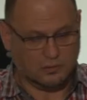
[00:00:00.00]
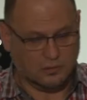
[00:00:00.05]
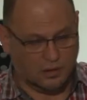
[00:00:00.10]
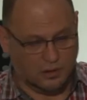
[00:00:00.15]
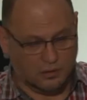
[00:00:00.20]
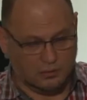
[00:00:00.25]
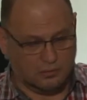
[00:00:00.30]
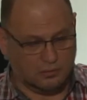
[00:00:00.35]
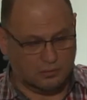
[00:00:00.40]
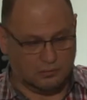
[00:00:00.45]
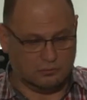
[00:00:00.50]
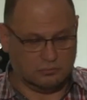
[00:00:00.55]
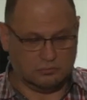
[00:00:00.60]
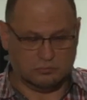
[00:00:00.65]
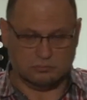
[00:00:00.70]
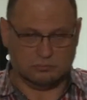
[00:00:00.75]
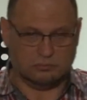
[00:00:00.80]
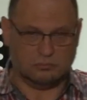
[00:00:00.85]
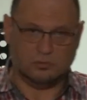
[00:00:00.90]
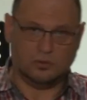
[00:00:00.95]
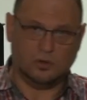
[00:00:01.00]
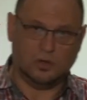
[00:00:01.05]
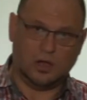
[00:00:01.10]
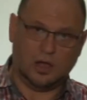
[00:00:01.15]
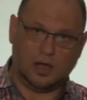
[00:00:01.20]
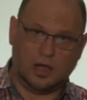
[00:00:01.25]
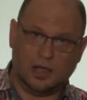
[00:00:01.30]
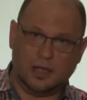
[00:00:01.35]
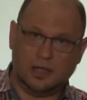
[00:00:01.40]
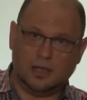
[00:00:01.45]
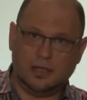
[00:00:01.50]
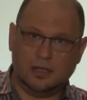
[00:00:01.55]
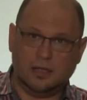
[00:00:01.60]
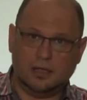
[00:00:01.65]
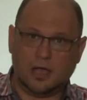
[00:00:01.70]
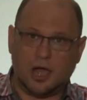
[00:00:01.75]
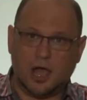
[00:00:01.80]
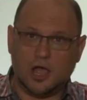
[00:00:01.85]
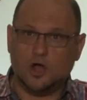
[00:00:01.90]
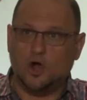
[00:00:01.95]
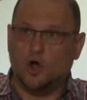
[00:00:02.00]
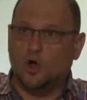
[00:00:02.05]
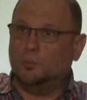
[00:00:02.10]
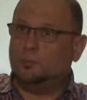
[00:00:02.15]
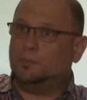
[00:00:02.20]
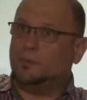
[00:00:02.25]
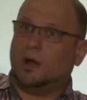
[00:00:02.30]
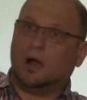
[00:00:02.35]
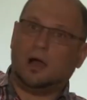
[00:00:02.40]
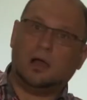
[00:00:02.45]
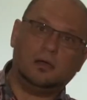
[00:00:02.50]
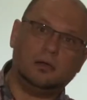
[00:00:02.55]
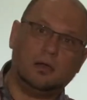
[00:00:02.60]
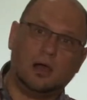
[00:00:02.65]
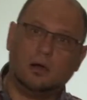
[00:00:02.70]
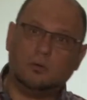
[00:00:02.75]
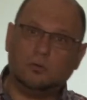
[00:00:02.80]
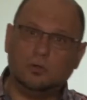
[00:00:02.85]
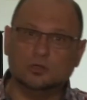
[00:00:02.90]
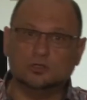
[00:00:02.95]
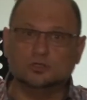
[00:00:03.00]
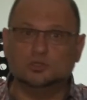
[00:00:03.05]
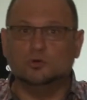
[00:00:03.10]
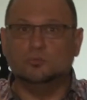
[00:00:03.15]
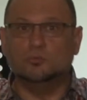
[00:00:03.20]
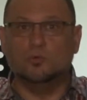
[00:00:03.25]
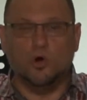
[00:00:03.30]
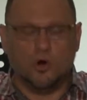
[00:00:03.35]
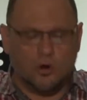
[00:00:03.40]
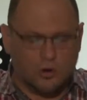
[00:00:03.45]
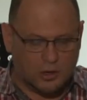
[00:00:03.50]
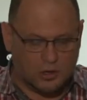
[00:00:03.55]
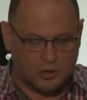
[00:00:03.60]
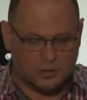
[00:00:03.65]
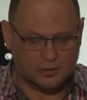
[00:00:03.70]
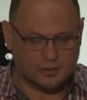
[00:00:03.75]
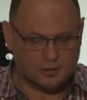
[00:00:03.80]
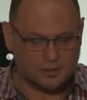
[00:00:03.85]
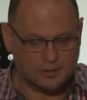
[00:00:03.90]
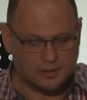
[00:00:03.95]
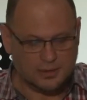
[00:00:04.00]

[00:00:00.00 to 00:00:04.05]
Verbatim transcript: Oh, I, I hope I, I will do more.